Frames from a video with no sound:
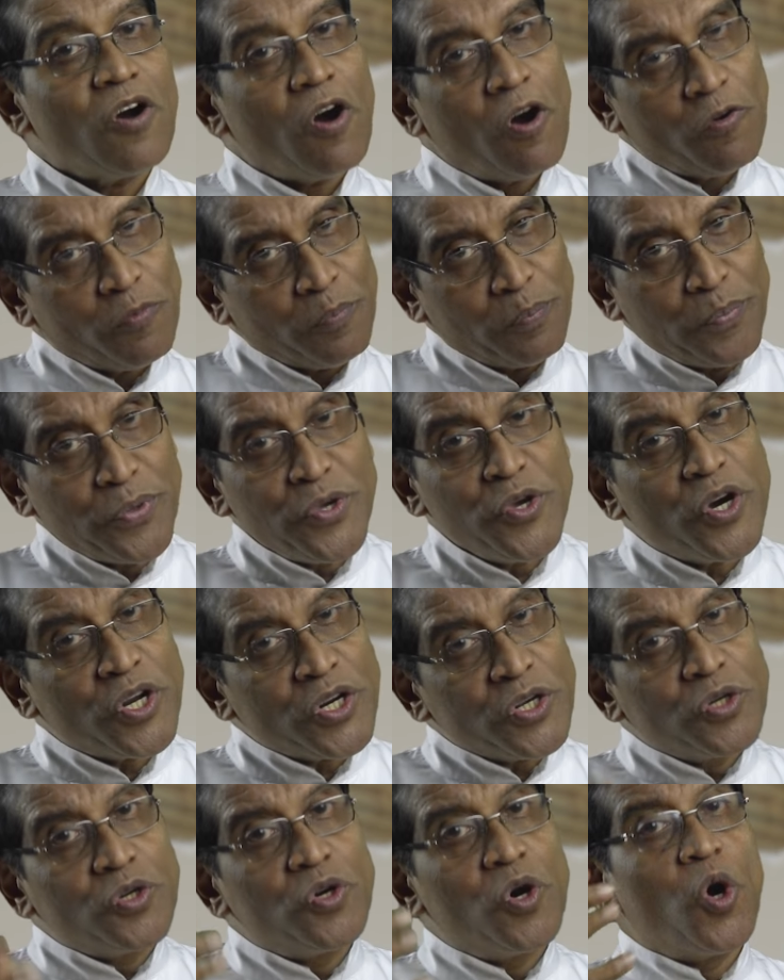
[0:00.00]
of
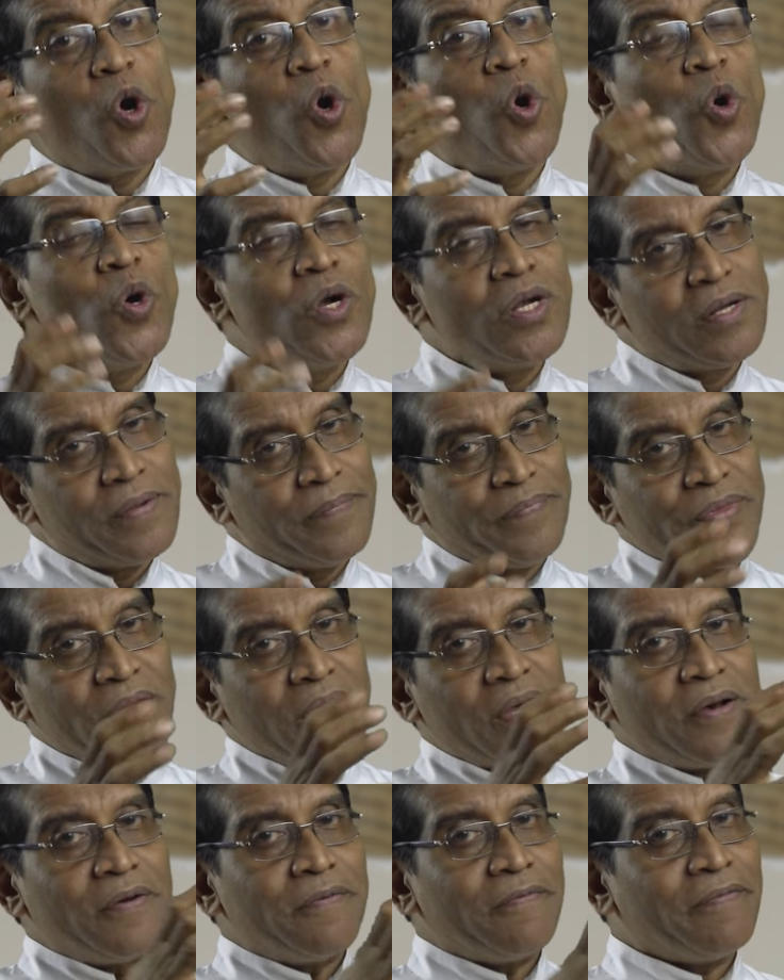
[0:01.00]
pure gold
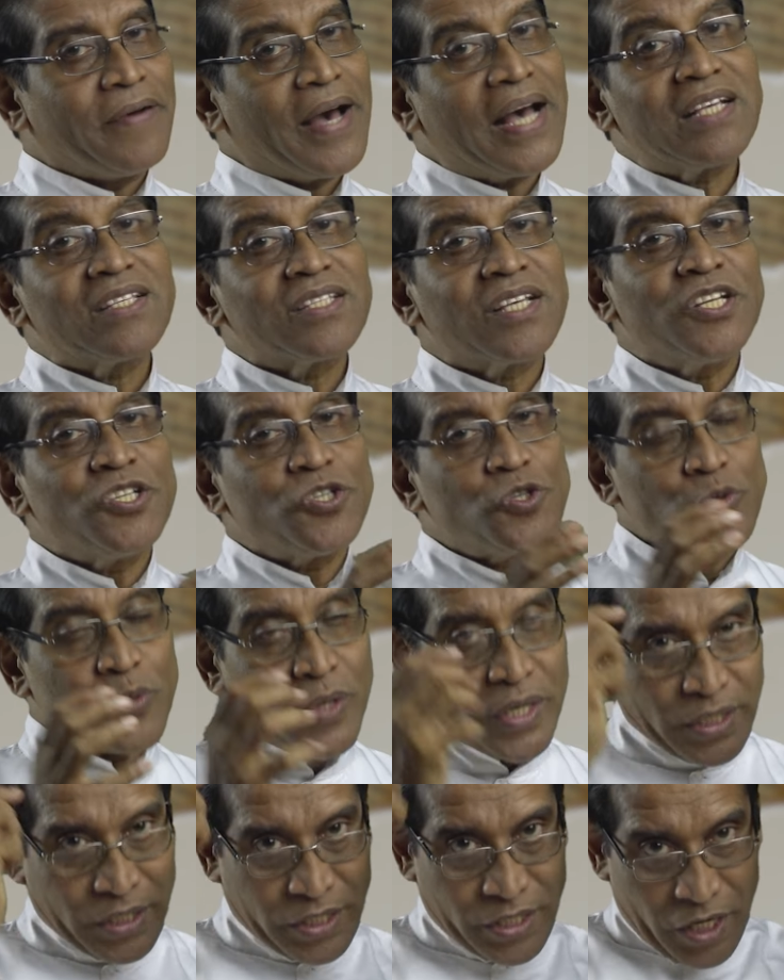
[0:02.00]
fastened
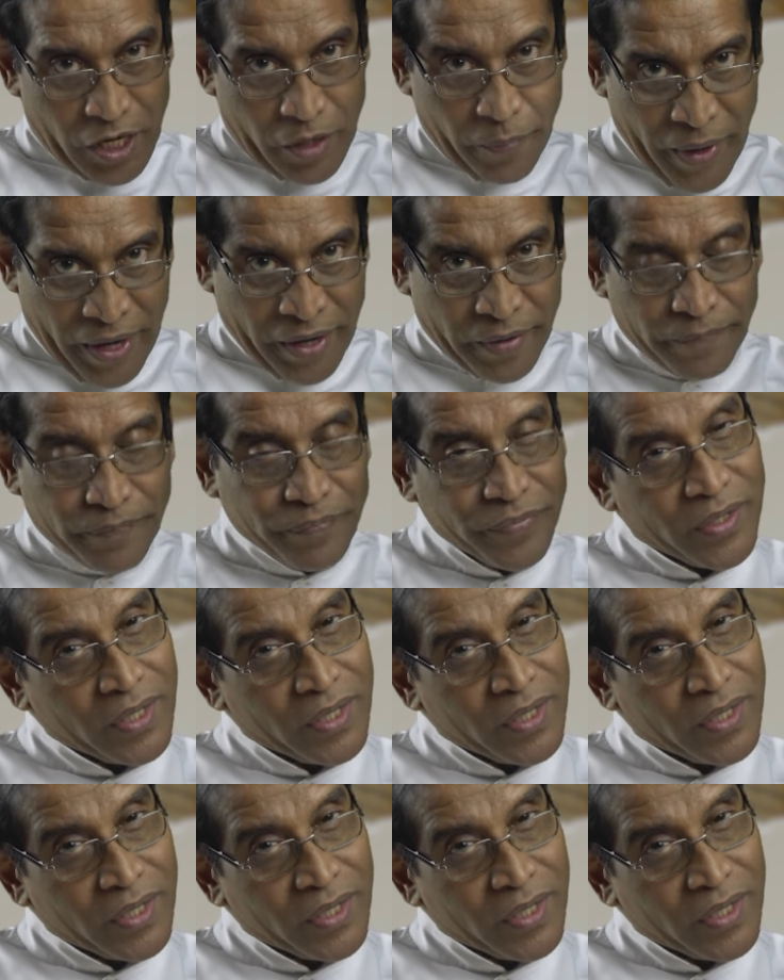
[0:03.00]
to a turban,